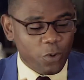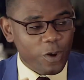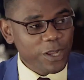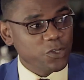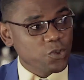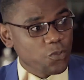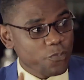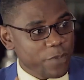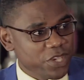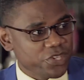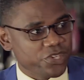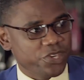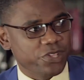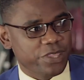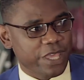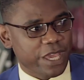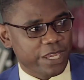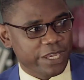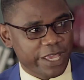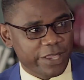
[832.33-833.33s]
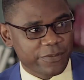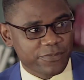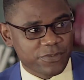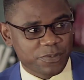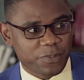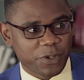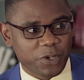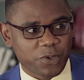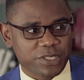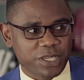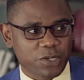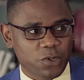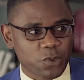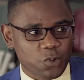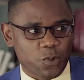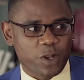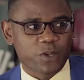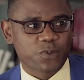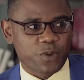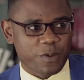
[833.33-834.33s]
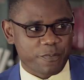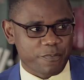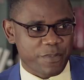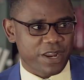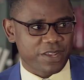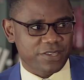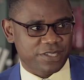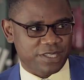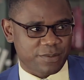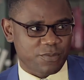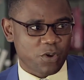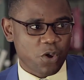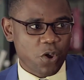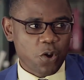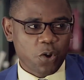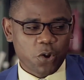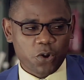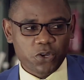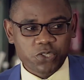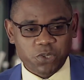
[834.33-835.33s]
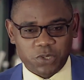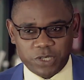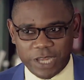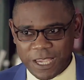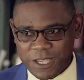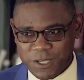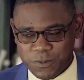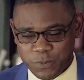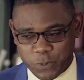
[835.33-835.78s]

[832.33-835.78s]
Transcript: want to mention their names because I don't want to embarrass them on your nice